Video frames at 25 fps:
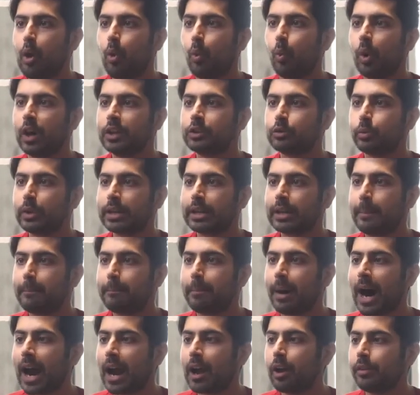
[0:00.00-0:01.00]
Once we
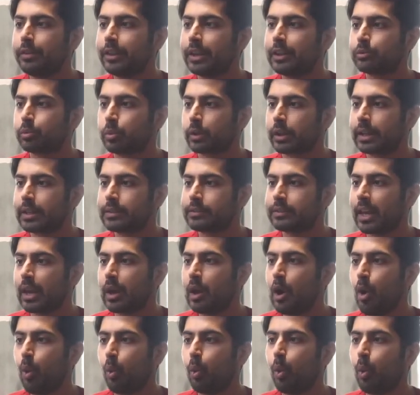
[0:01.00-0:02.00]
compile this, we're going to
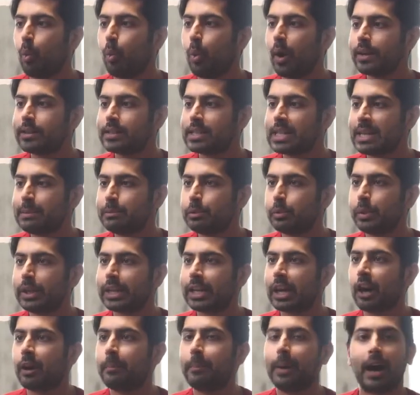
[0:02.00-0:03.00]
say, well, what team do we
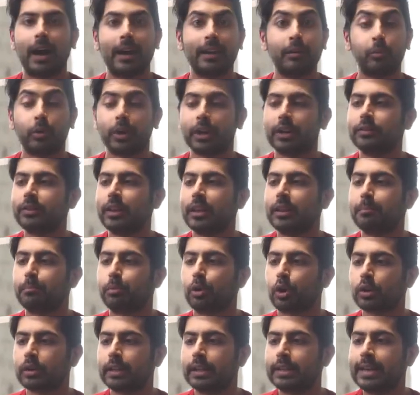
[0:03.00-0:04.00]
care about? And we're going to say the
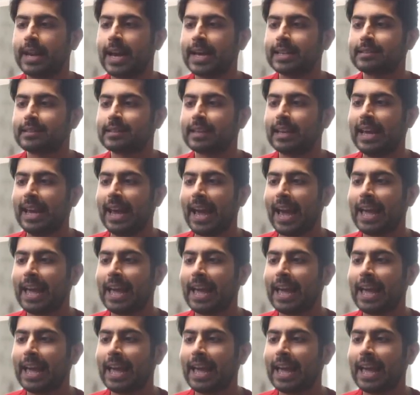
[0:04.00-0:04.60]
Brooklyn Nets.